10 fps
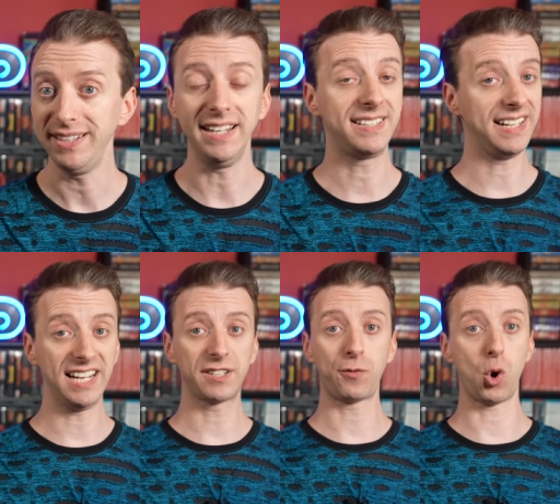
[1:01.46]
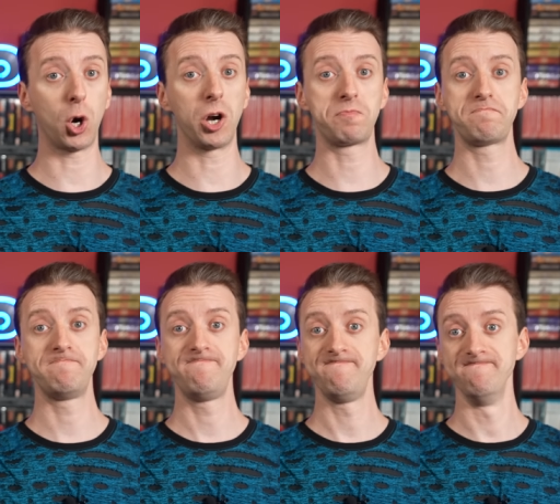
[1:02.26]
It stands for
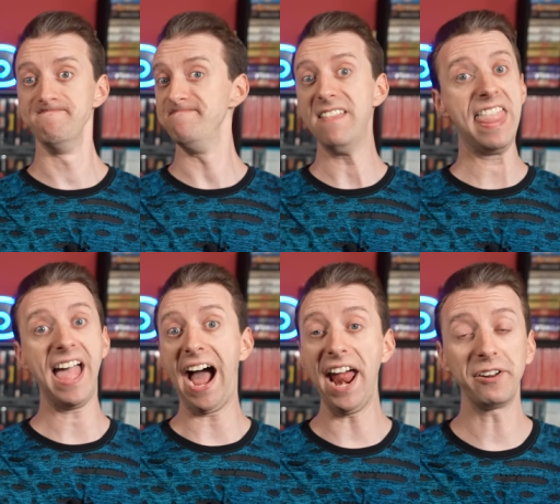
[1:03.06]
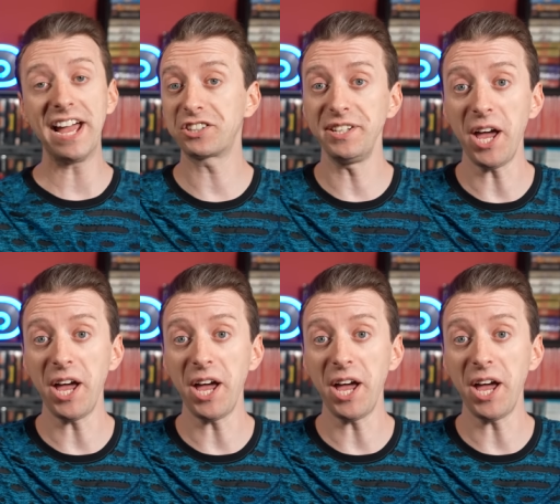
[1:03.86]
I don't actually